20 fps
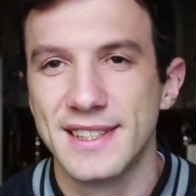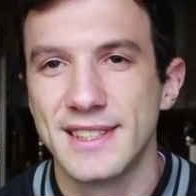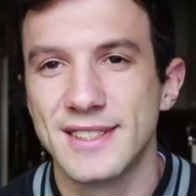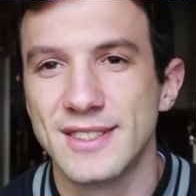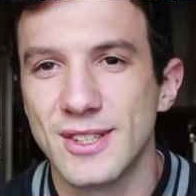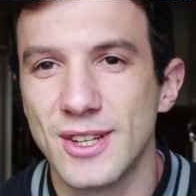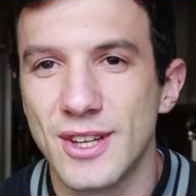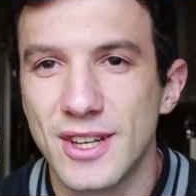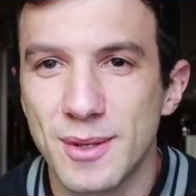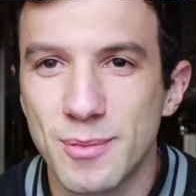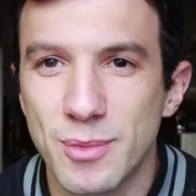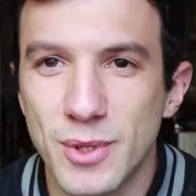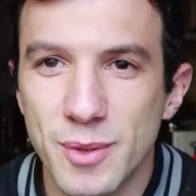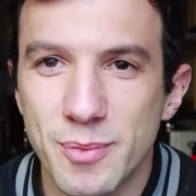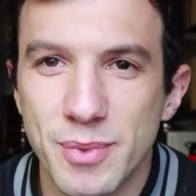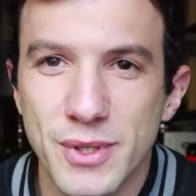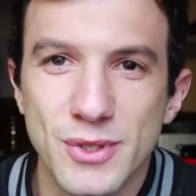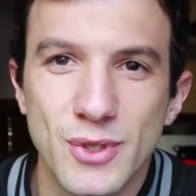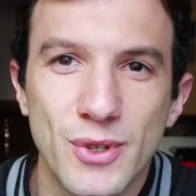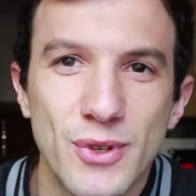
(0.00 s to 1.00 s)
There's a lot of
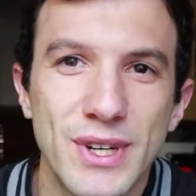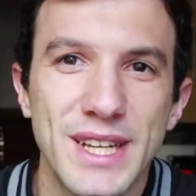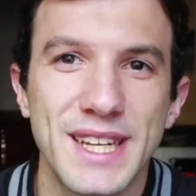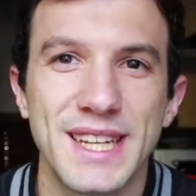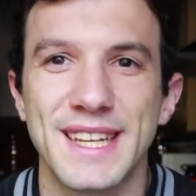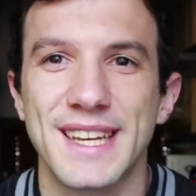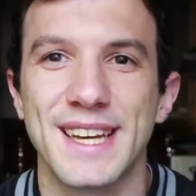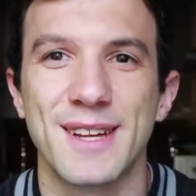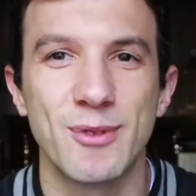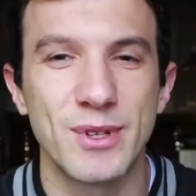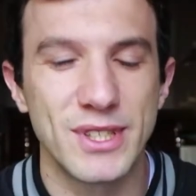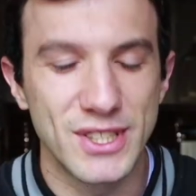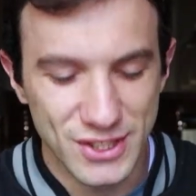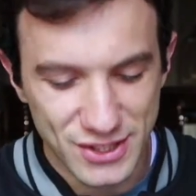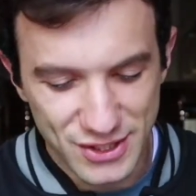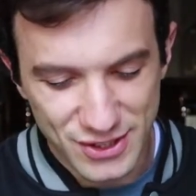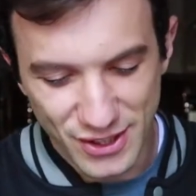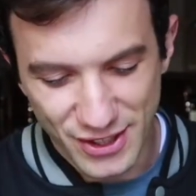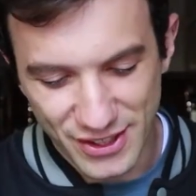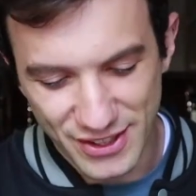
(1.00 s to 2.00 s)
bloopers already, and we
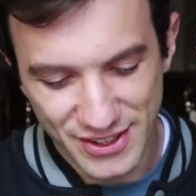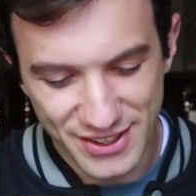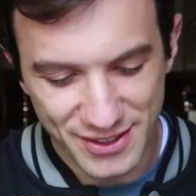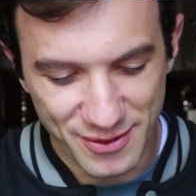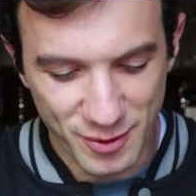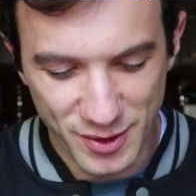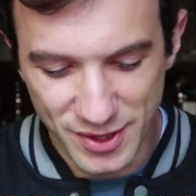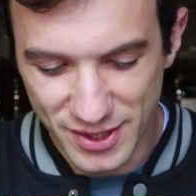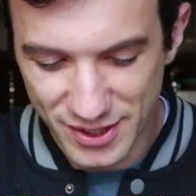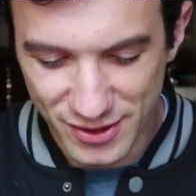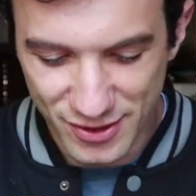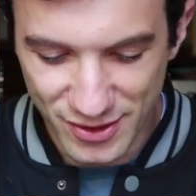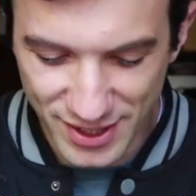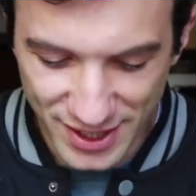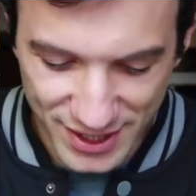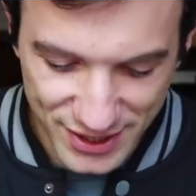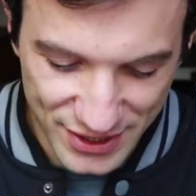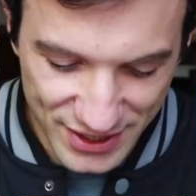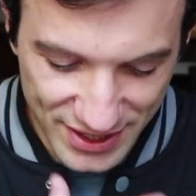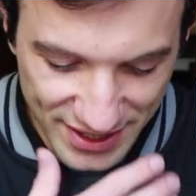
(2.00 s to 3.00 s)
just started with the
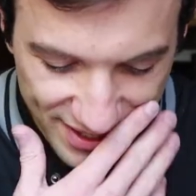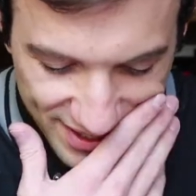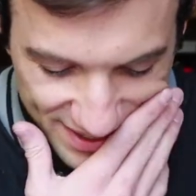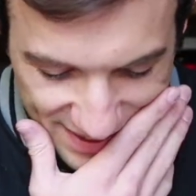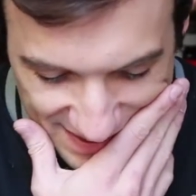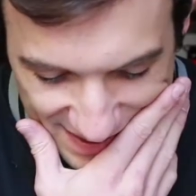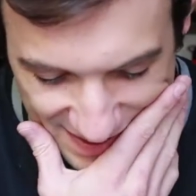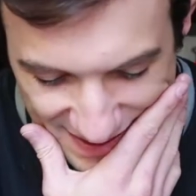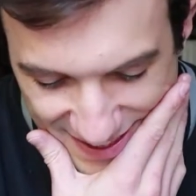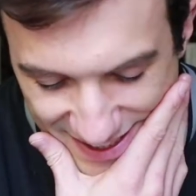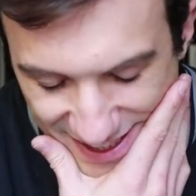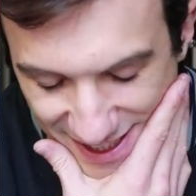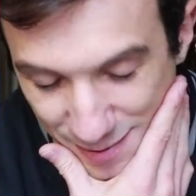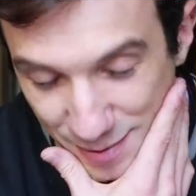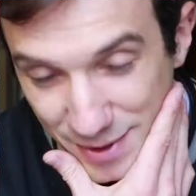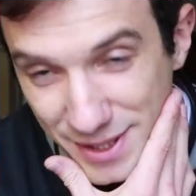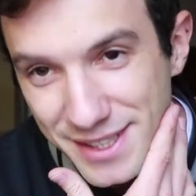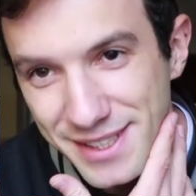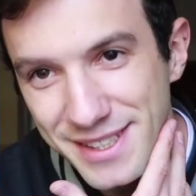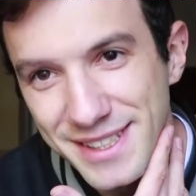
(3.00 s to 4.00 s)
introduction, guys. God
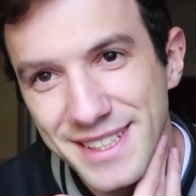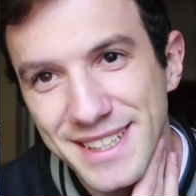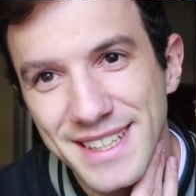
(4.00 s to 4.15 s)
damn it.